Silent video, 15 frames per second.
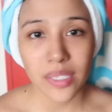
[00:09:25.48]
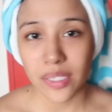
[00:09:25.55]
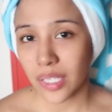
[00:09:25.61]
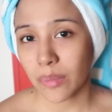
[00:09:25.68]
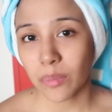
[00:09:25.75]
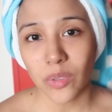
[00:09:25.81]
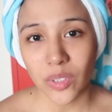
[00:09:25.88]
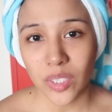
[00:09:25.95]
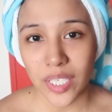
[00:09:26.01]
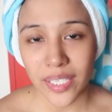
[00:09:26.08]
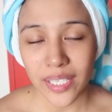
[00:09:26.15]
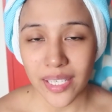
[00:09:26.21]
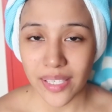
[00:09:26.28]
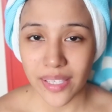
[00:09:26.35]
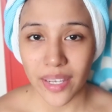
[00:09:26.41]
with the same
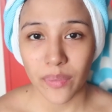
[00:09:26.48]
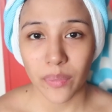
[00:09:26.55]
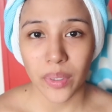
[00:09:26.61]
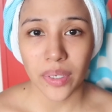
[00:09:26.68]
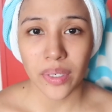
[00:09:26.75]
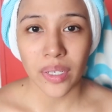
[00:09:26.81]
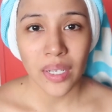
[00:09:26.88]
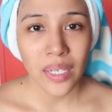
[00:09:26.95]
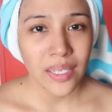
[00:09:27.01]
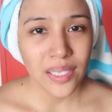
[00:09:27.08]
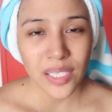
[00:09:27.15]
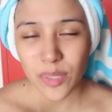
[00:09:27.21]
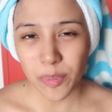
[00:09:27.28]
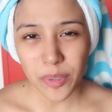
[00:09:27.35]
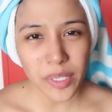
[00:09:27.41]
routine as day
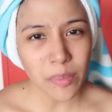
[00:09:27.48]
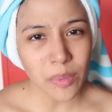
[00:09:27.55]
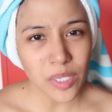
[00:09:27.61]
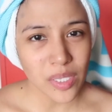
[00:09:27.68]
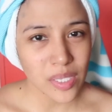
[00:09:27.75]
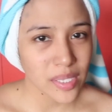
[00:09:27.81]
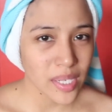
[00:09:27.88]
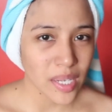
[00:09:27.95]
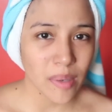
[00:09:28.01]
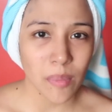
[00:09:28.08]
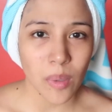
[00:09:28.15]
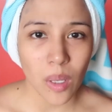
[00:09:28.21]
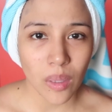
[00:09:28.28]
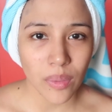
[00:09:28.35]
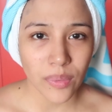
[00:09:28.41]
1. It's pretty much the
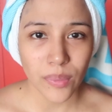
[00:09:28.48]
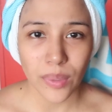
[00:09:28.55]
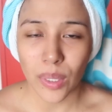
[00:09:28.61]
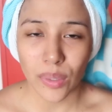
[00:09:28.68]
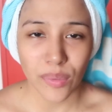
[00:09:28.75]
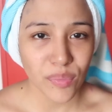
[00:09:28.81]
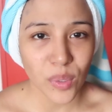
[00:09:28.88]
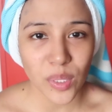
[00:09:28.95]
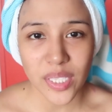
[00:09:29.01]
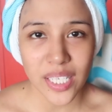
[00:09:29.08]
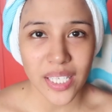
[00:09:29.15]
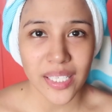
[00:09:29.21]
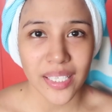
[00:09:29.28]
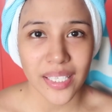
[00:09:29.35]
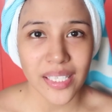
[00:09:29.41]
same all throughout
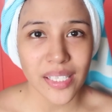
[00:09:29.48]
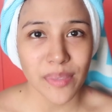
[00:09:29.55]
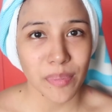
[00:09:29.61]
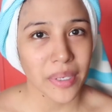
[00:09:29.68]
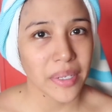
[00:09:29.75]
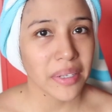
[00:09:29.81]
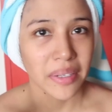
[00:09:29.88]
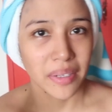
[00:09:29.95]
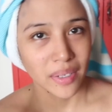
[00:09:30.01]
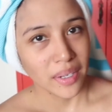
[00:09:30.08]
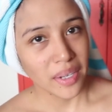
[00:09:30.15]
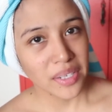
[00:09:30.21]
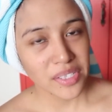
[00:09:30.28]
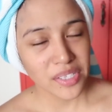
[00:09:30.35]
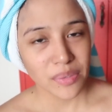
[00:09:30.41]
14 days, but
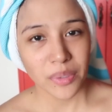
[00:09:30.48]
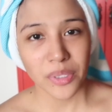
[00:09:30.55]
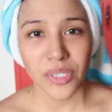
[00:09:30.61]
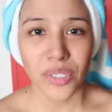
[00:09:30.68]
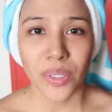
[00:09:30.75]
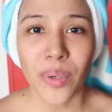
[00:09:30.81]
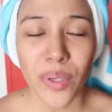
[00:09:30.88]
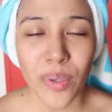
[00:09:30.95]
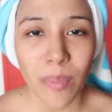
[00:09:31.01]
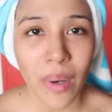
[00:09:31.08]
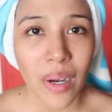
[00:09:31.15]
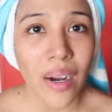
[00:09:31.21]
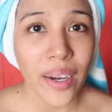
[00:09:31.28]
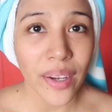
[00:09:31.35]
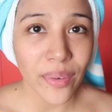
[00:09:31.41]
I just want to show you.
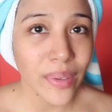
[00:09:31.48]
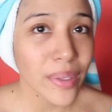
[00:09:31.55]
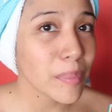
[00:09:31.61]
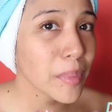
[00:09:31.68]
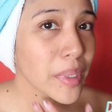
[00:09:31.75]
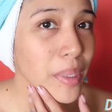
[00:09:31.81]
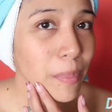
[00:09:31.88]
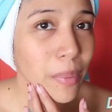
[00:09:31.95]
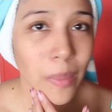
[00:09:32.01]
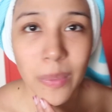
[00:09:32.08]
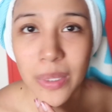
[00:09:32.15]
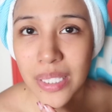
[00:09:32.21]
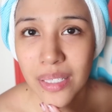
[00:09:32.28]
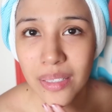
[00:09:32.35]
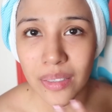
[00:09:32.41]
Baka kayo rin may
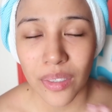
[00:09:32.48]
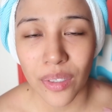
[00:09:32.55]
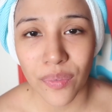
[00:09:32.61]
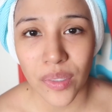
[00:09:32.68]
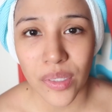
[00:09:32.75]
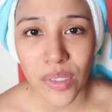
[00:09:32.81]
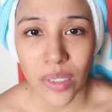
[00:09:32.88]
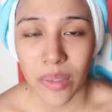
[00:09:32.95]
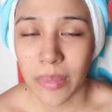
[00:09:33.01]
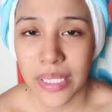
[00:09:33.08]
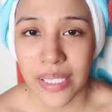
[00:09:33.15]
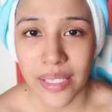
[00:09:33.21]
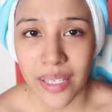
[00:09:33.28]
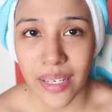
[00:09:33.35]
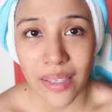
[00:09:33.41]
napapansin a difference on
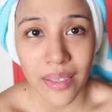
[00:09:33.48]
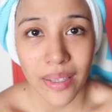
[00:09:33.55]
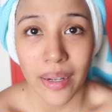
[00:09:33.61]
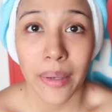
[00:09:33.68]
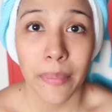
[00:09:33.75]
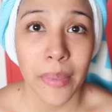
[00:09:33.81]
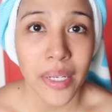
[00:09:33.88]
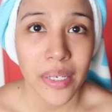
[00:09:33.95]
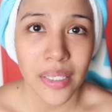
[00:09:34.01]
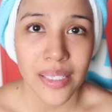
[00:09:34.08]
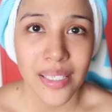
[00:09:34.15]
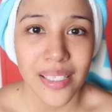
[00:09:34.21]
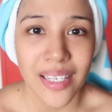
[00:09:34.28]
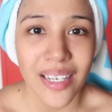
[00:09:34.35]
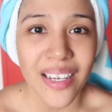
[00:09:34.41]
my skin that I may
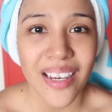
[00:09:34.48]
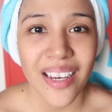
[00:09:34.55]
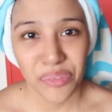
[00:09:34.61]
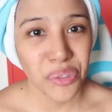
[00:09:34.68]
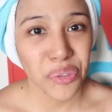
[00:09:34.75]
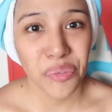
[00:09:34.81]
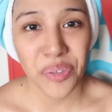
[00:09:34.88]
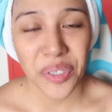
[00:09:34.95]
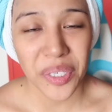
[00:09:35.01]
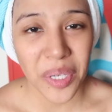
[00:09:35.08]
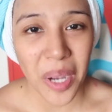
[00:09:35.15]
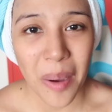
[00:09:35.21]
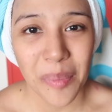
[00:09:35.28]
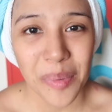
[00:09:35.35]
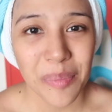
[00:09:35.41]
not see. Feel free to
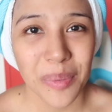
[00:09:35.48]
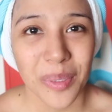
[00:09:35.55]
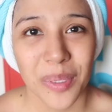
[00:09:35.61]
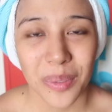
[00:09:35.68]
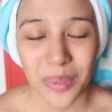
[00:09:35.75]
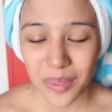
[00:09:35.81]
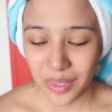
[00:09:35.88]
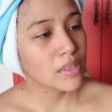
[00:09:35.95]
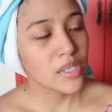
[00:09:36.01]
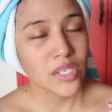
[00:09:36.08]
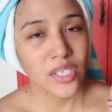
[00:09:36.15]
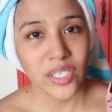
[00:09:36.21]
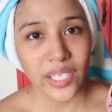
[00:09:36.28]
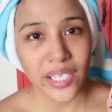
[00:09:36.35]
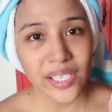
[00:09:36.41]
comment below.
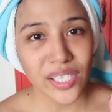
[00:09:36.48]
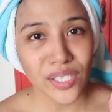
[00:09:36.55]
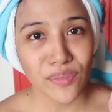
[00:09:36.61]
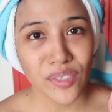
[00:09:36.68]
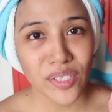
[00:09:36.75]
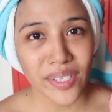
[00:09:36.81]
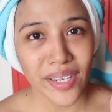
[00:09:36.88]
Shades of